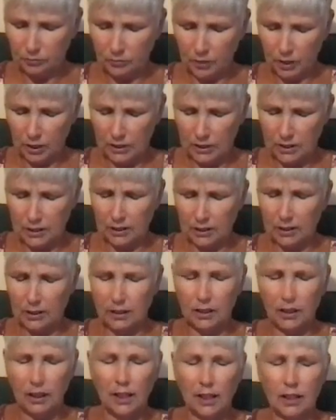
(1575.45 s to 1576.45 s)

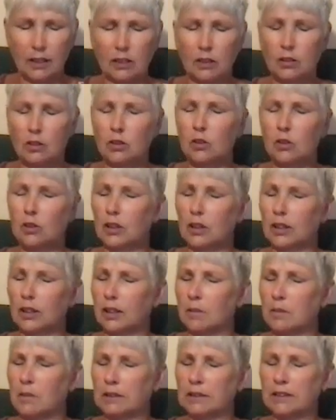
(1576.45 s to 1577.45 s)
Azikiara kor
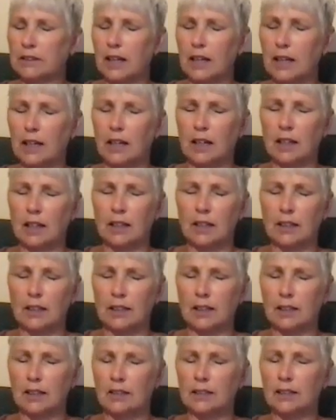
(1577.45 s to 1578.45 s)
kiamata
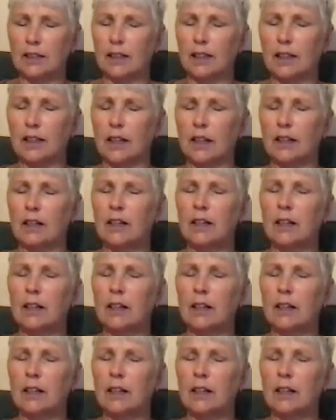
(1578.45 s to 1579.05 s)
arkiataka